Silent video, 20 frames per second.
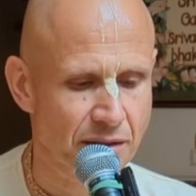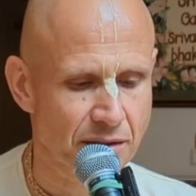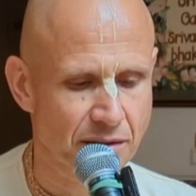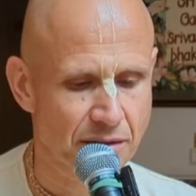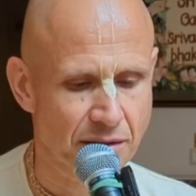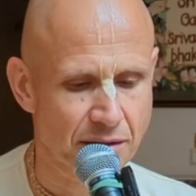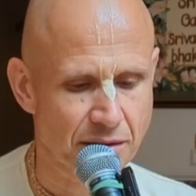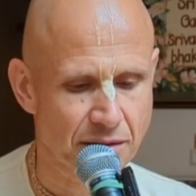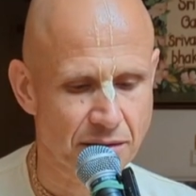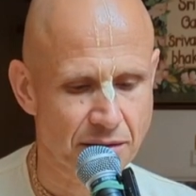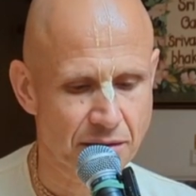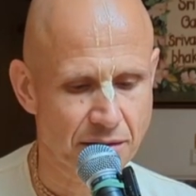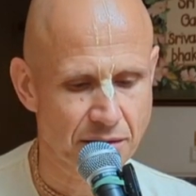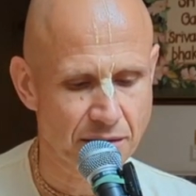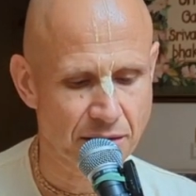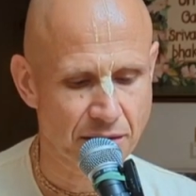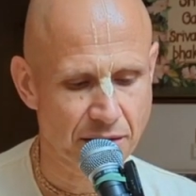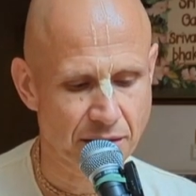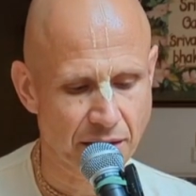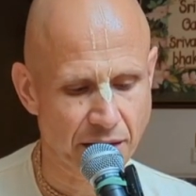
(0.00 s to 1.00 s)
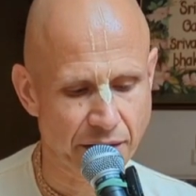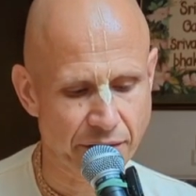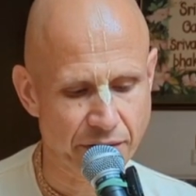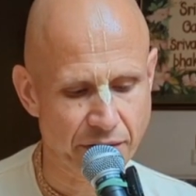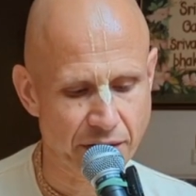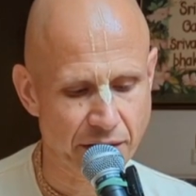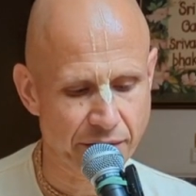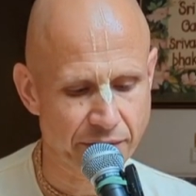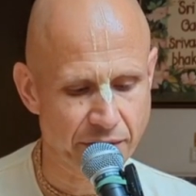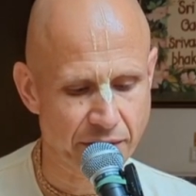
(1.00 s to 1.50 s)
that every
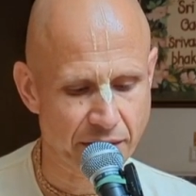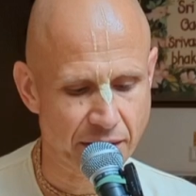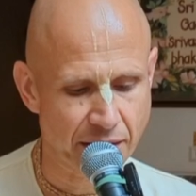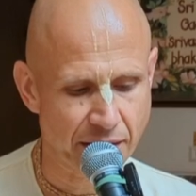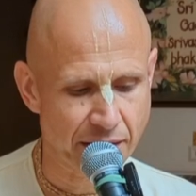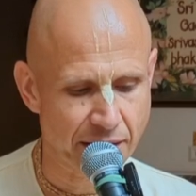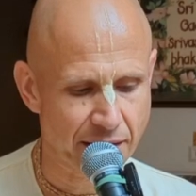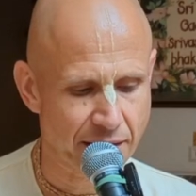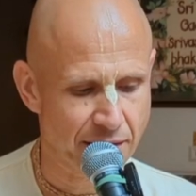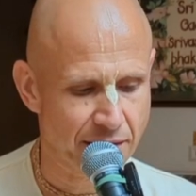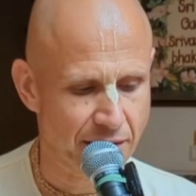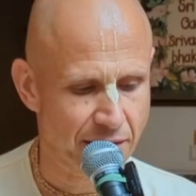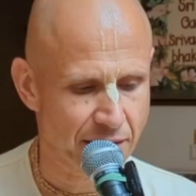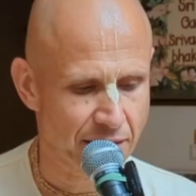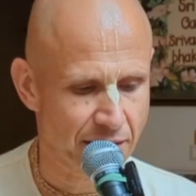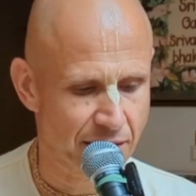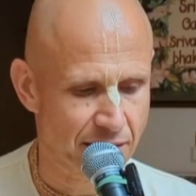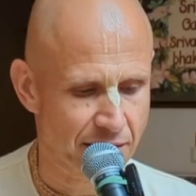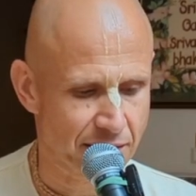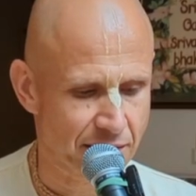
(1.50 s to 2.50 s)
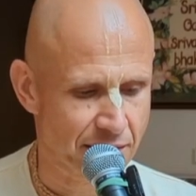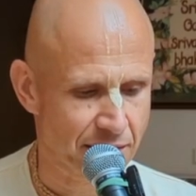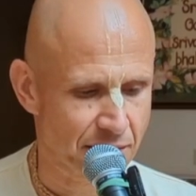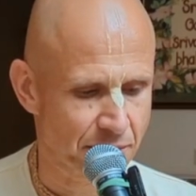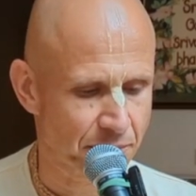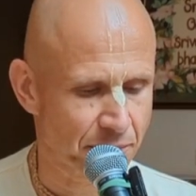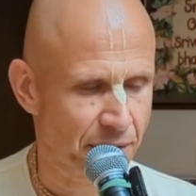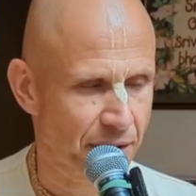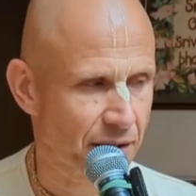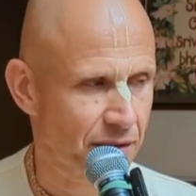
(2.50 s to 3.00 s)
living entity is a
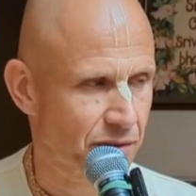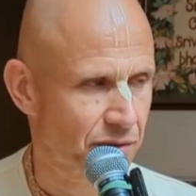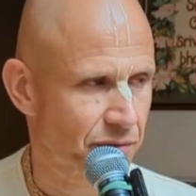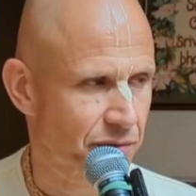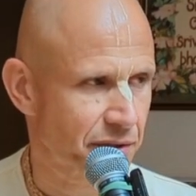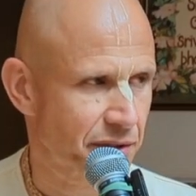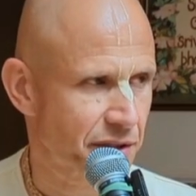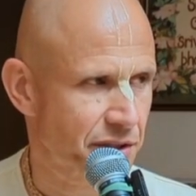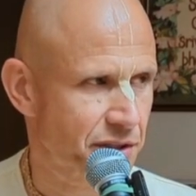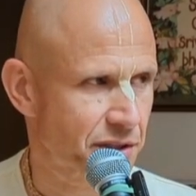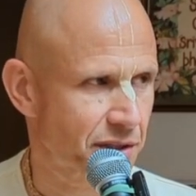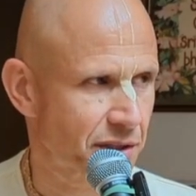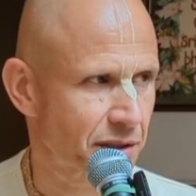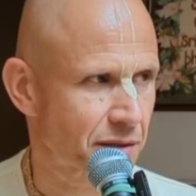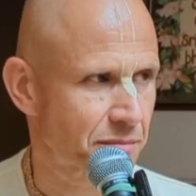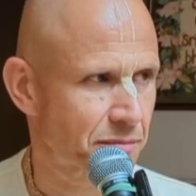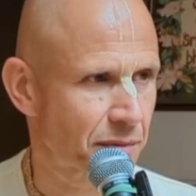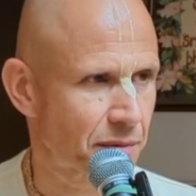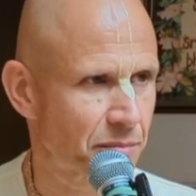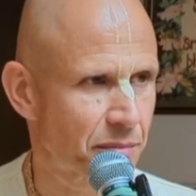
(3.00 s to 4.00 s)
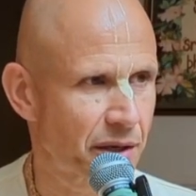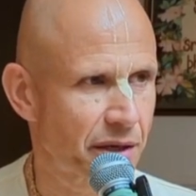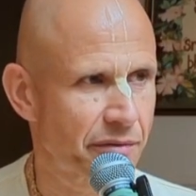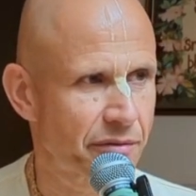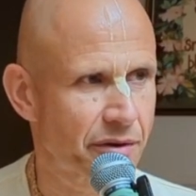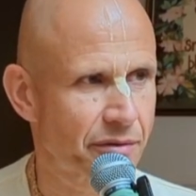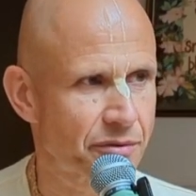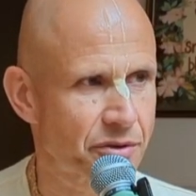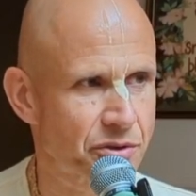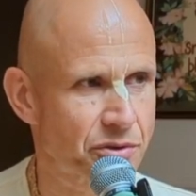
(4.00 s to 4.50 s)
part of Krishna.
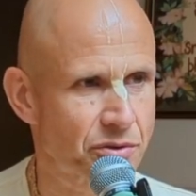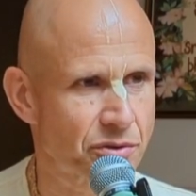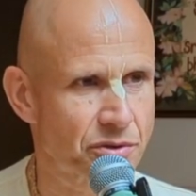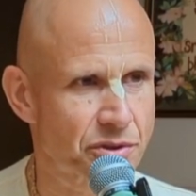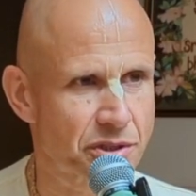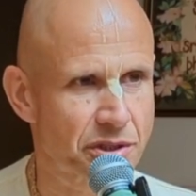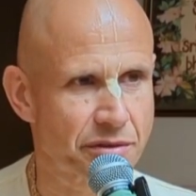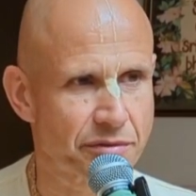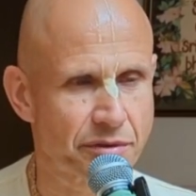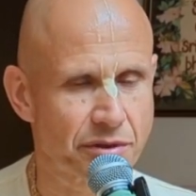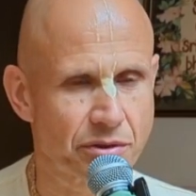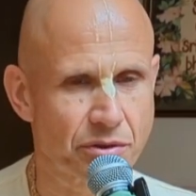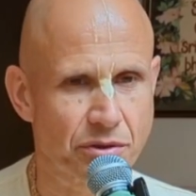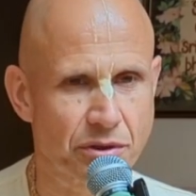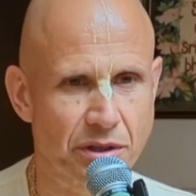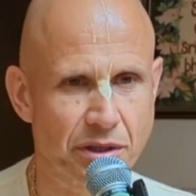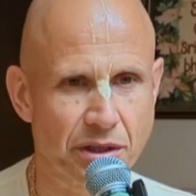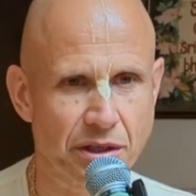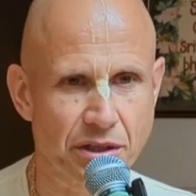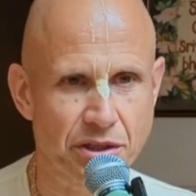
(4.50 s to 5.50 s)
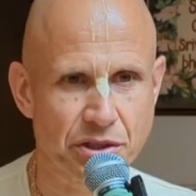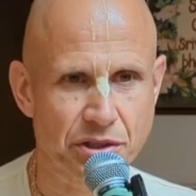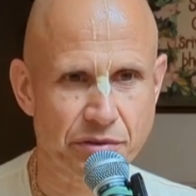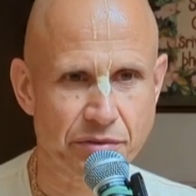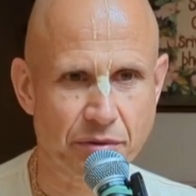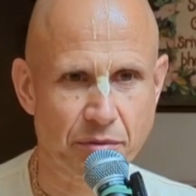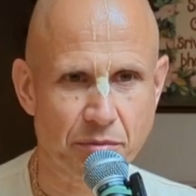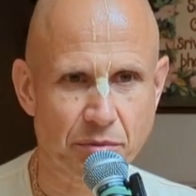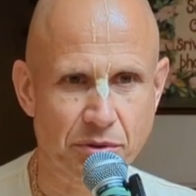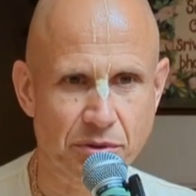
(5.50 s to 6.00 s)
Maivam sho jiva loki
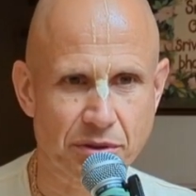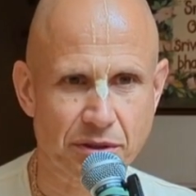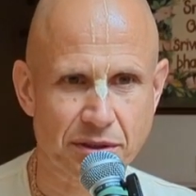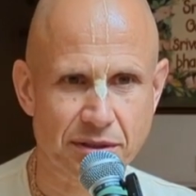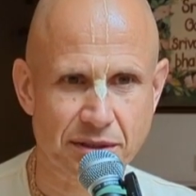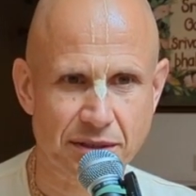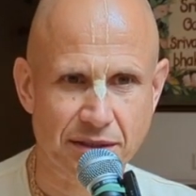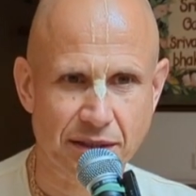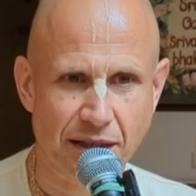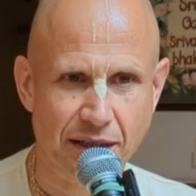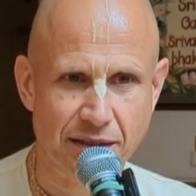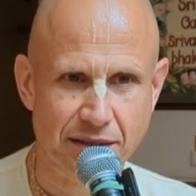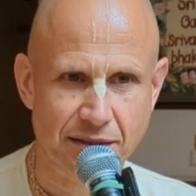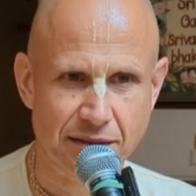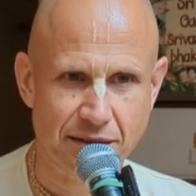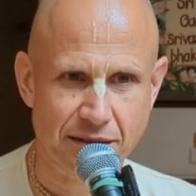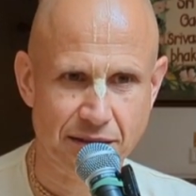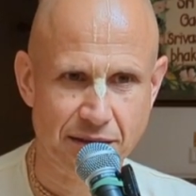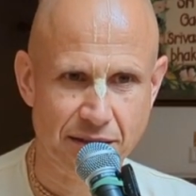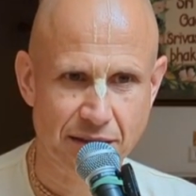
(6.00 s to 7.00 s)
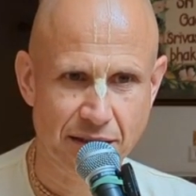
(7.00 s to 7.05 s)
jiva buddha sanatana.